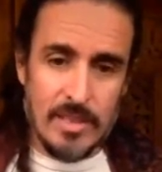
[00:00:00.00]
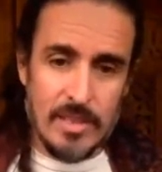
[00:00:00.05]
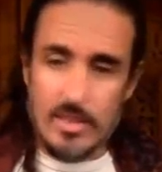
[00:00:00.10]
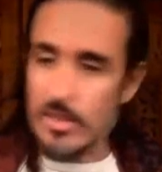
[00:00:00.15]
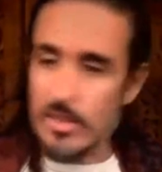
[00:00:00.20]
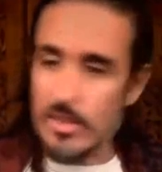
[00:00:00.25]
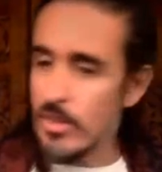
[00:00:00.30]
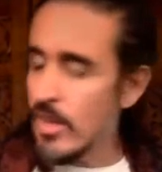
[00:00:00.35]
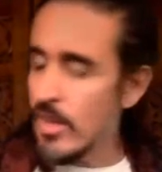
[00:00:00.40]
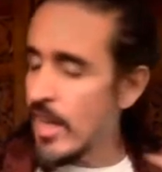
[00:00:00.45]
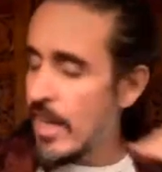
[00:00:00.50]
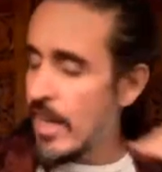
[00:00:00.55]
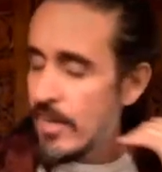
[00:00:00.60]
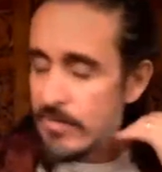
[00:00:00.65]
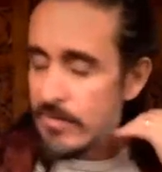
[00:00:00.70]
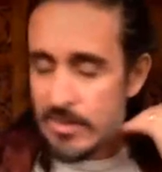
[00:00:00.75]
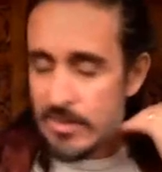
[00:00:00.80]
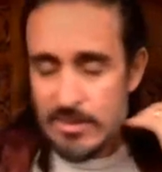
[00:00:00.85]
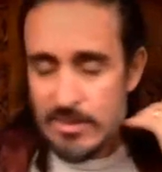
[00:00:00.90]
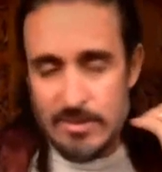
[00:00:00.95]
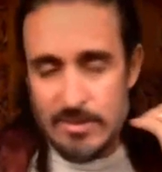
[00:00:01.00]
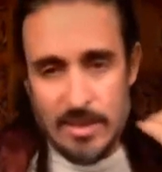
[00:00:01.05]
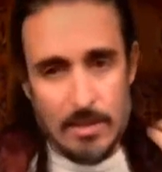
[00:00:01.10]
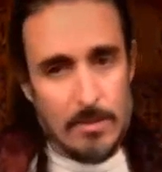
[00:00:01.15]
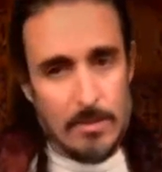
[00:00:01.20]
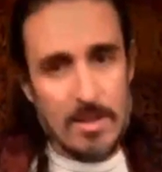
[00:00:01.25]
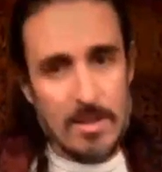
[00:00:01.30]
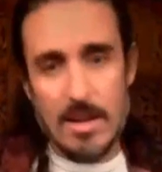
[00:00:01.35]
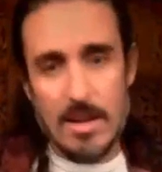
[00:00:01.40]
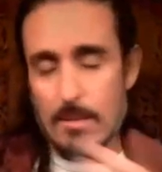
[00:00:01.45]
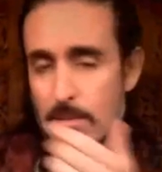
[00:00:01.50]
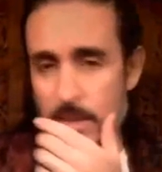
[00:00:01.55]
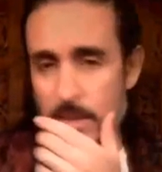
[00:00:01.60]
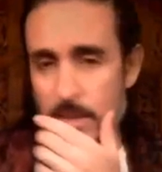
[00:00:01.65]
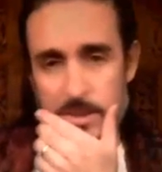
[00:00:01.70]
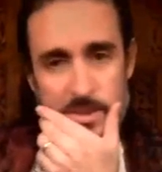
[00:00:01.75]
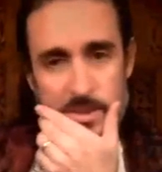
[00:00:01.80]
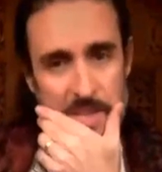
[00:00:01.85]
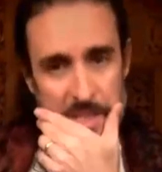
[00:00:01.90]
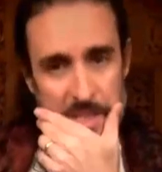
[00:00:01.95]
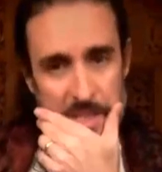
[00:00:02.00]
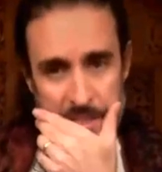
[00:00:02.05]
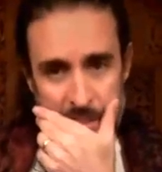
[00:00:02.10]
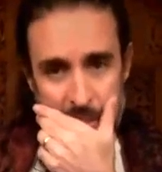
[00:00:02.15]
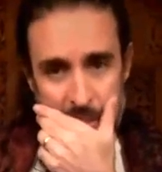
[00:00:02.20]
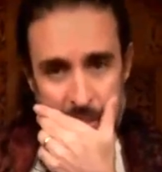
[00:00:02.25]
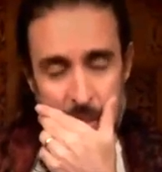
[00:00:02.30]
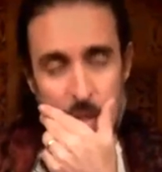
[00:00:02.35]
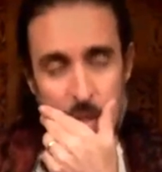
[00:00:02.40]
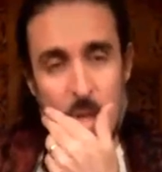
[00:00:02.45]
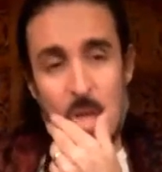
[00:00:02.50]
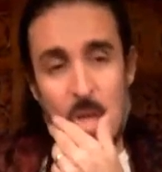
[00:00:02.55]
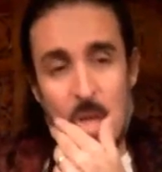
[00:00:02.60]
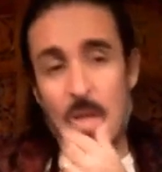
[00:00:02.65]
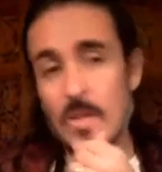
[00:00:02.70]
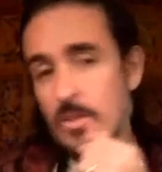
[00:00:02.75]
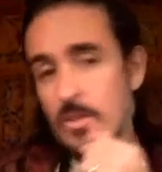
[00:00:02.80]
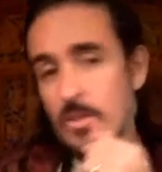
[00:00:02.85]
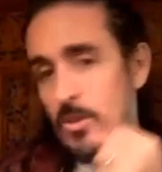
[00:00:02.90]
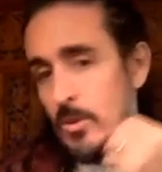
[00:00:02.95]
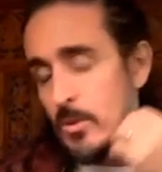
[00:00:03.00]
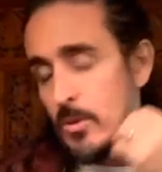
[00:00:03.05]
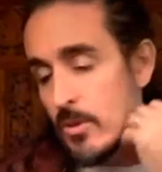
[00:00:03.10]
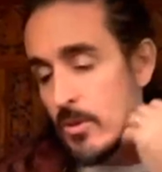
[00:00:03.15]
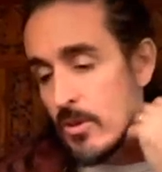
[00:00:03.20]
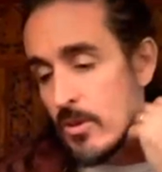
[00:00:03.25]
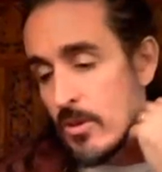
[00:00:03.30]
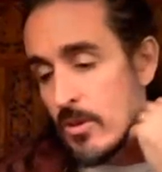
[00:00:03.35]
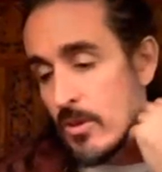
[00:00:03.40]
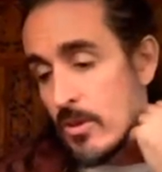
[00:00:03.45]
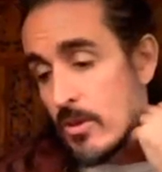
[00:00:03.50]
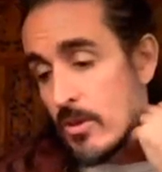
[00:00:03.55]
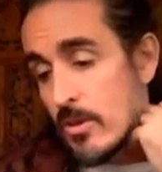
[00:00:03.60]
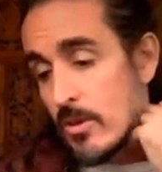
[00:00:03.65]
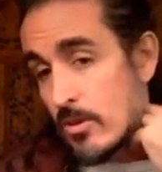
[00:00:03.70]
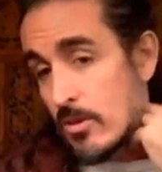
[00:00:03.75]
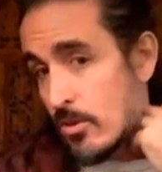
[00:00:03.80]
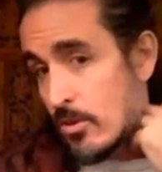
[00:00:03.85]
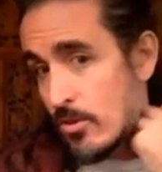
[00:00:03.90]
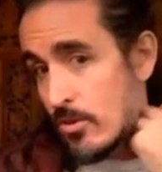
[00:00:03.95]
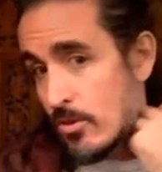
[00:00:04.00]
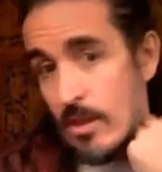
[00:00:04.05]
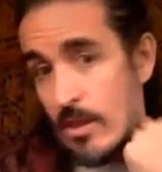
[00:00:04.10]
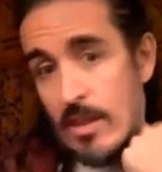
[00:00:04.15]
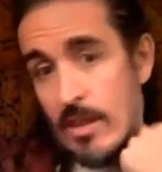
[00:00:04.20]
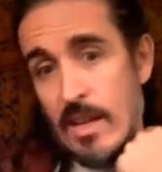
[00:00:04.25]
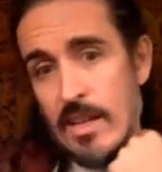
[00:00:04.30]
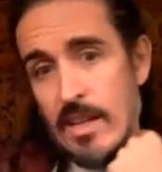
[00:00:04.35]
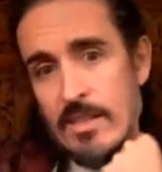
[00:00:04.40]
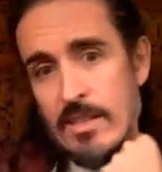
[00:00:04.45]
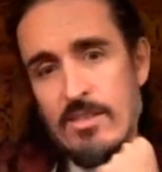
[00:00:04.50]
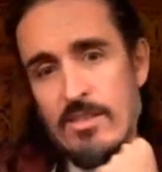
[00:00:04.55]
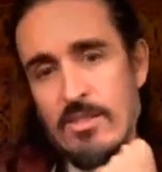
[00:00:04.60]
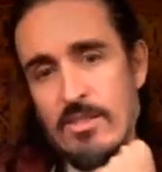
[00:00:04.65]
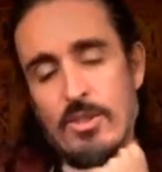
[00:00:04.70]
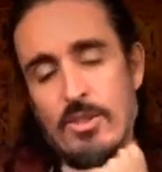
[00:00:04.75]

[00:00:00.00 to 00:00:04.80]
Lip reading: You don't have to develop a complex strategy to destroy lies.